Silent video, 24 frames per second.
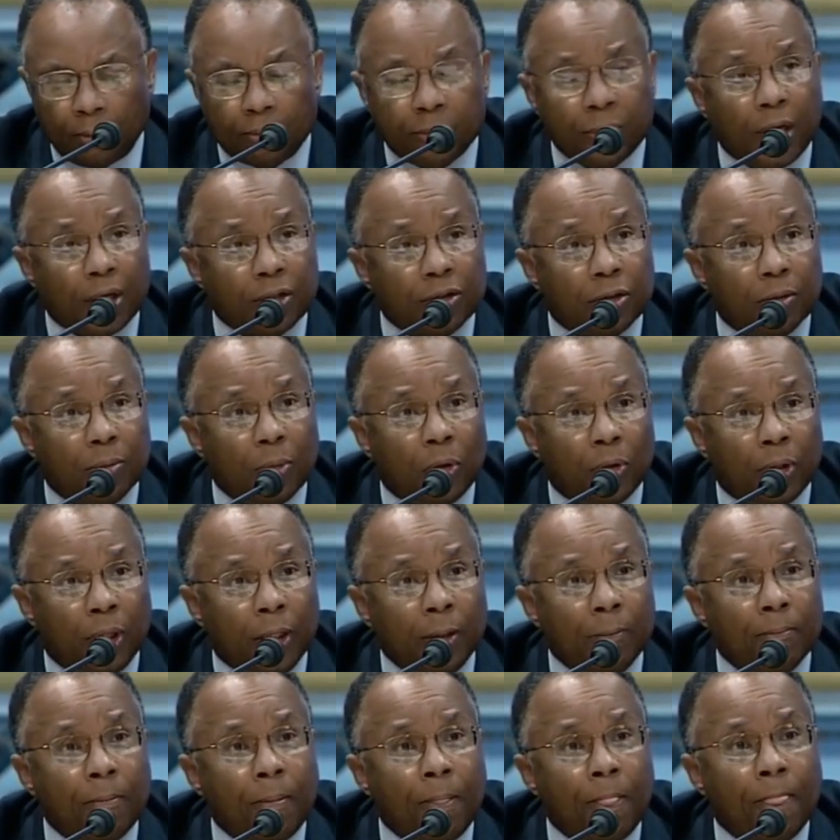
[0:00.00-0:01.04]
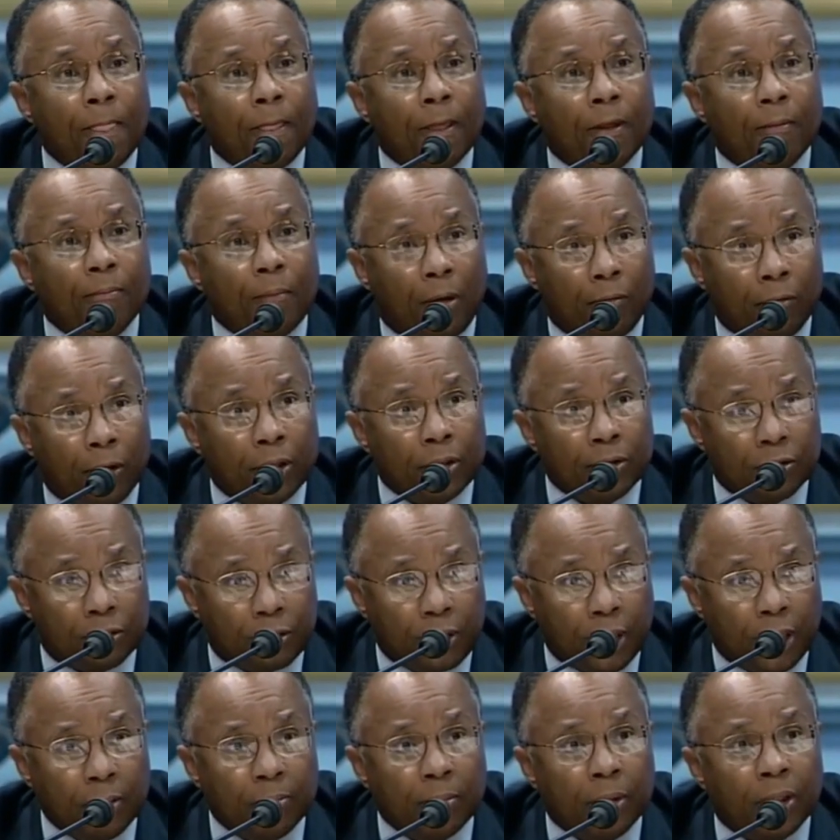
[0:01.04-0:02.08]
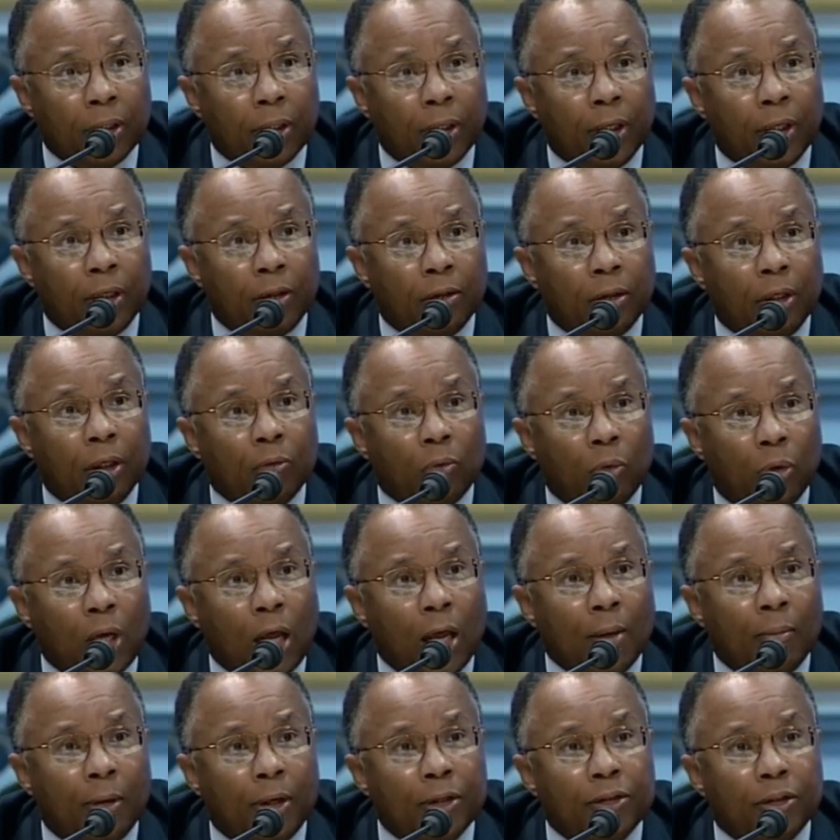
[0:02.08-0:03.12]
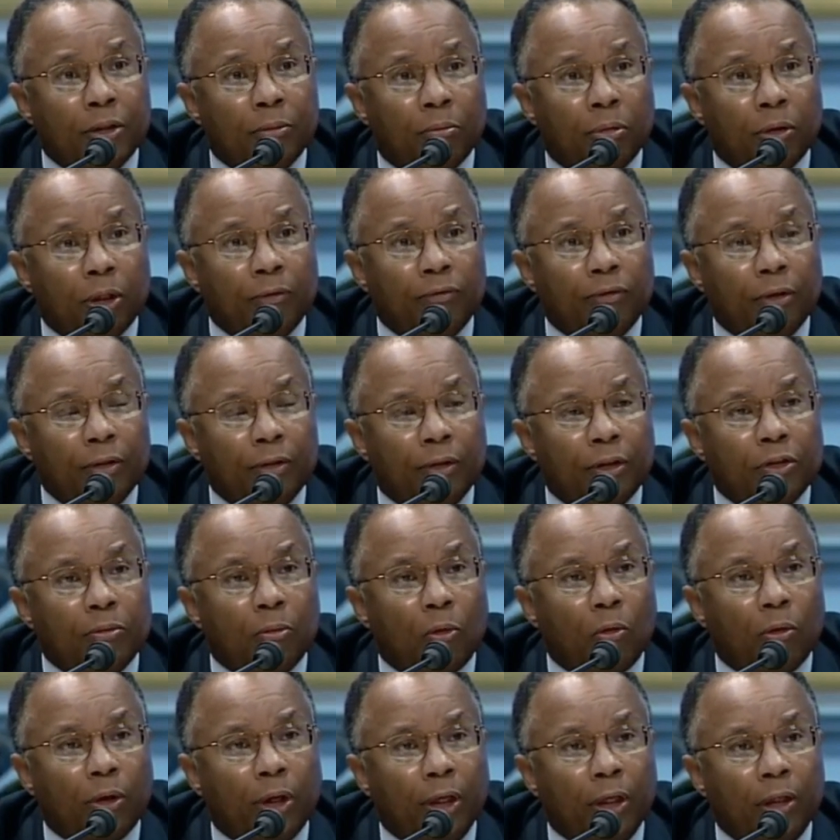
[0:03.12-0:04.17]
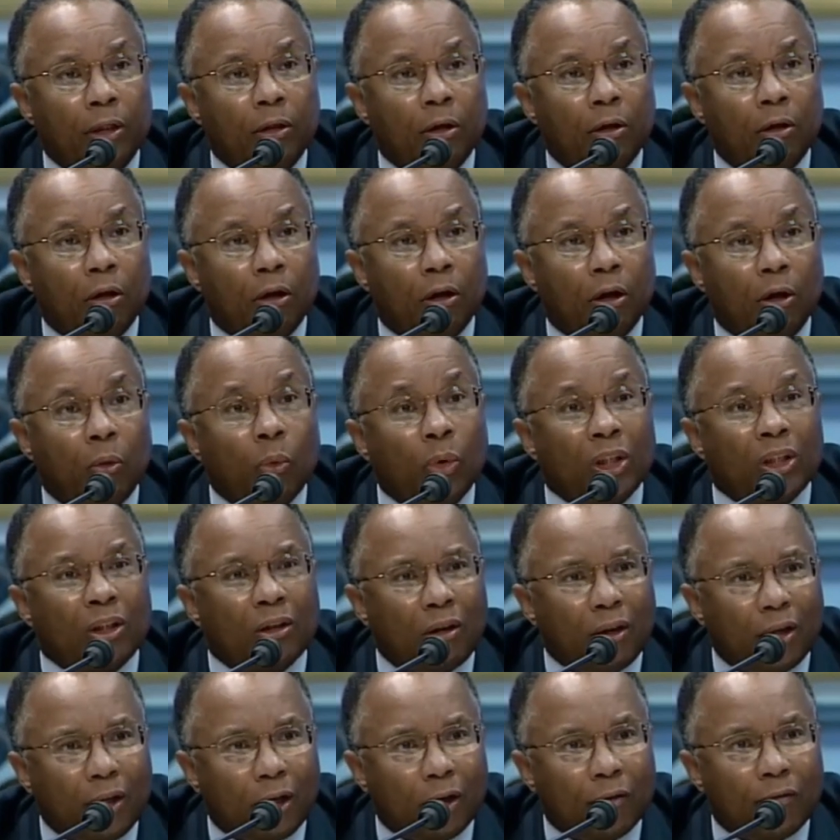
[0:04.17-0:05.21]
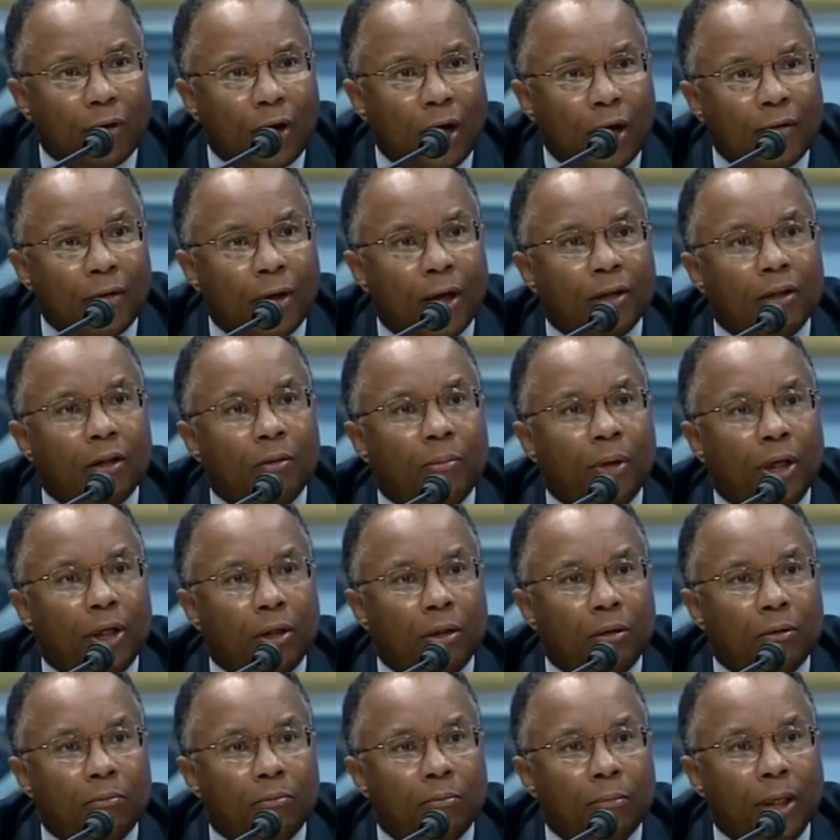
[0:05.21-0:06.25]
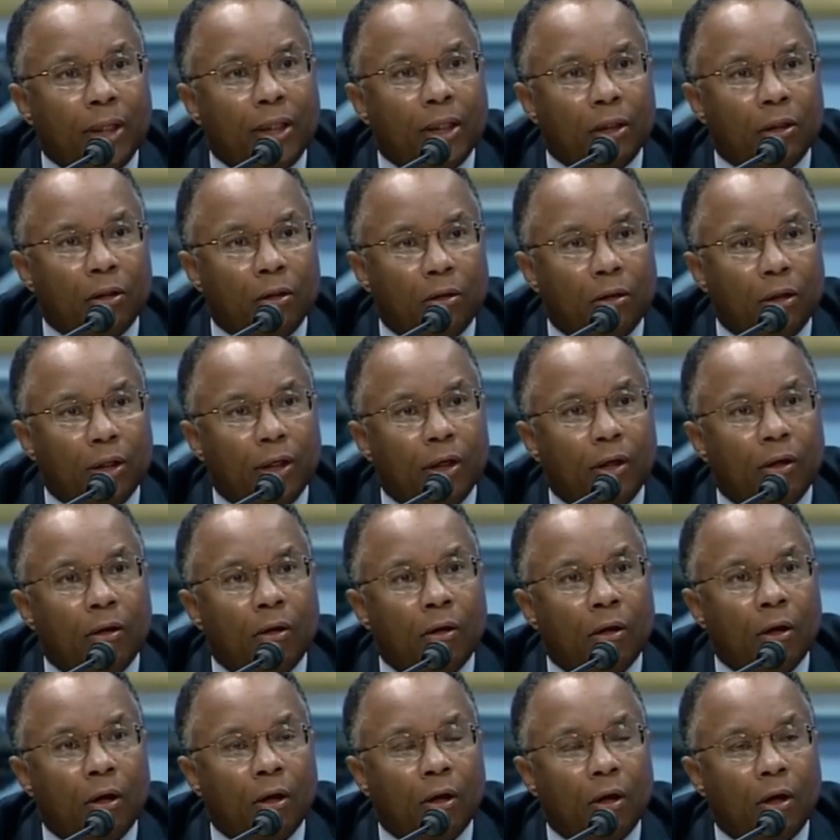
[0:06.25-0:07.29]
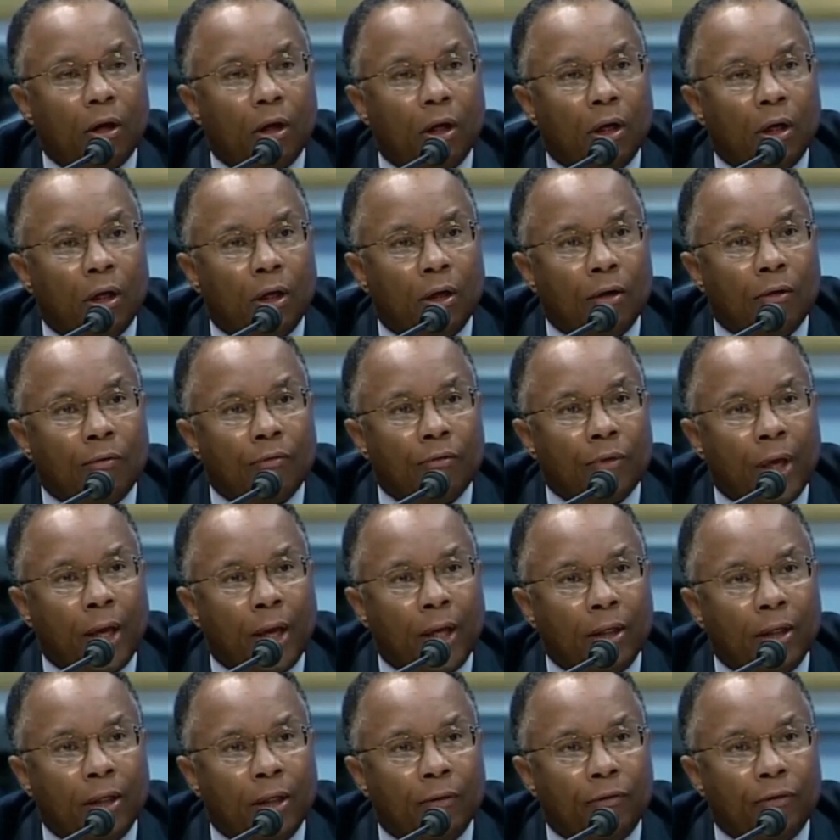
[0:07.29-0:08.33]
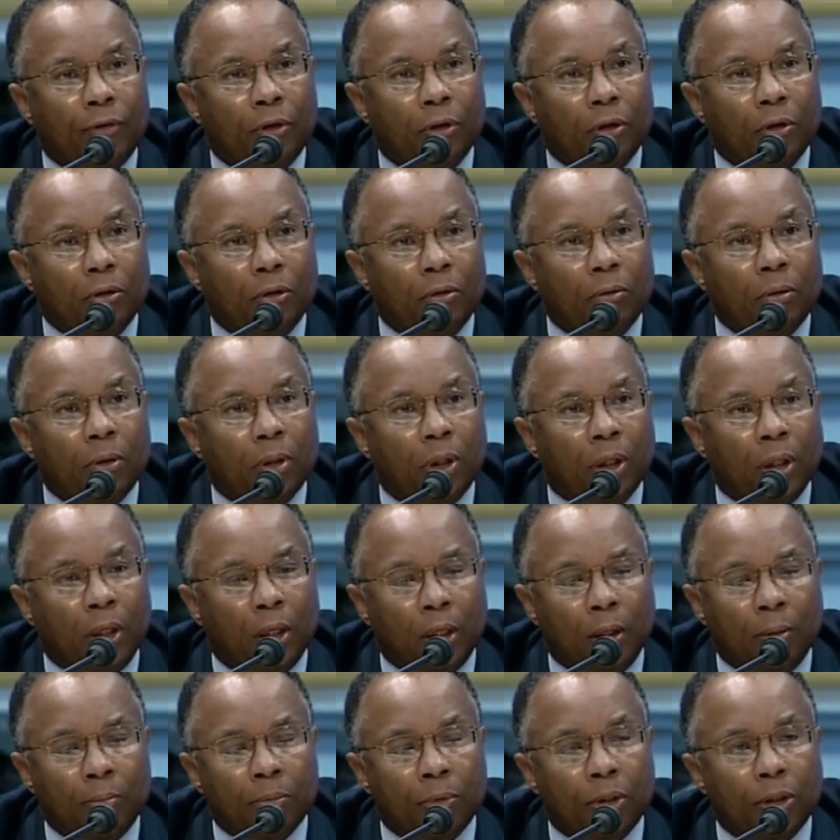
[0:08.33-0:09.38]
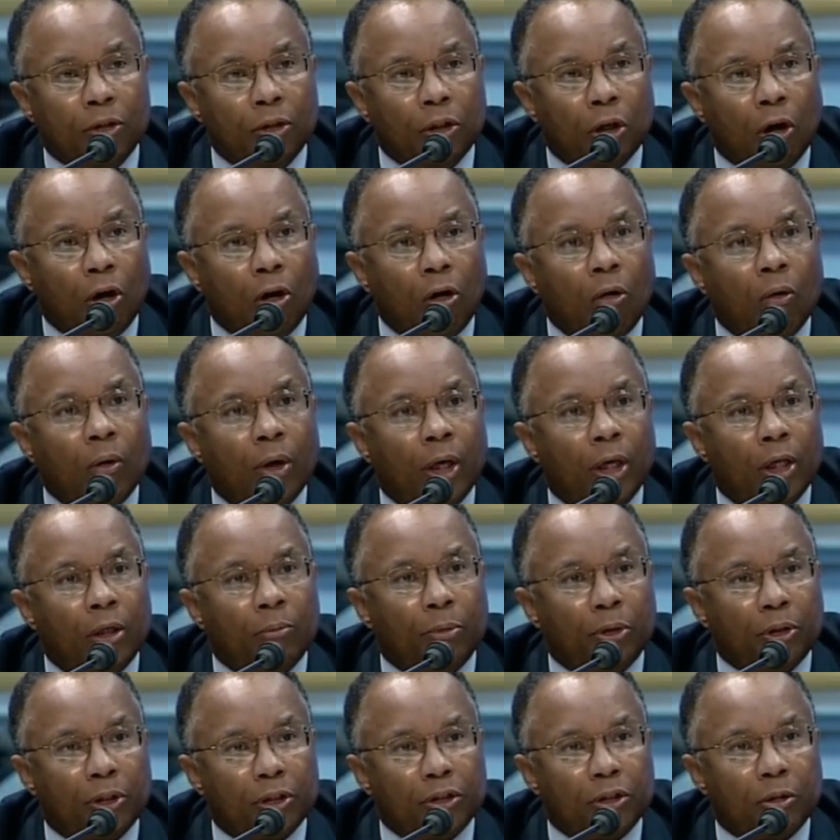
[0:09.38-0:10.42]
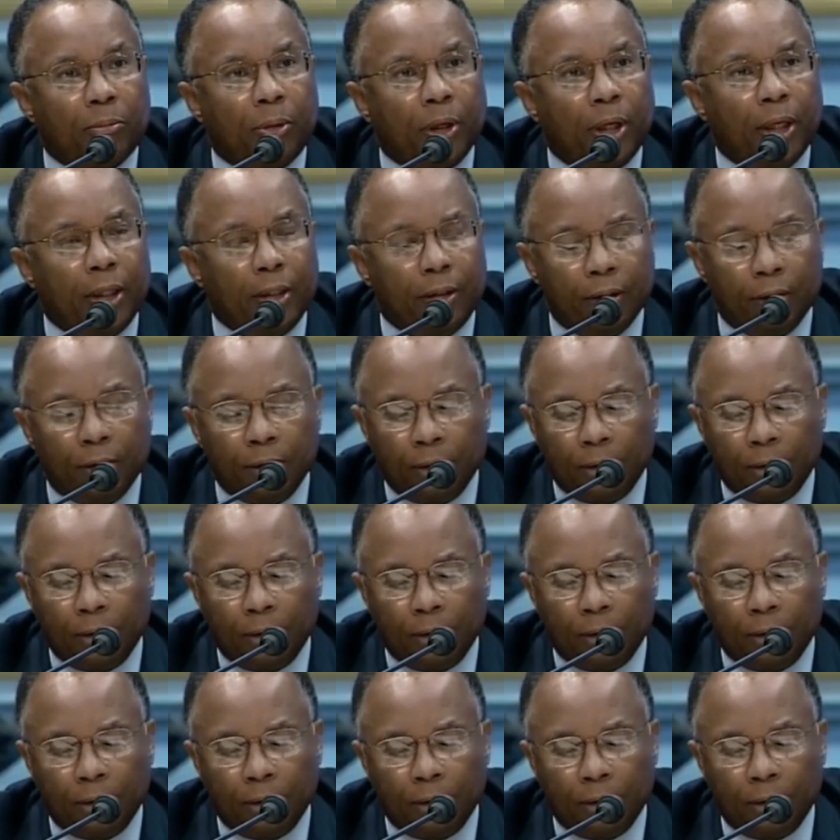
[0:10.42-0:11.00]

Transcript: testimony, my written statement, and what I mentioned briefly this morning would clarify that to make it clear that if you go and participate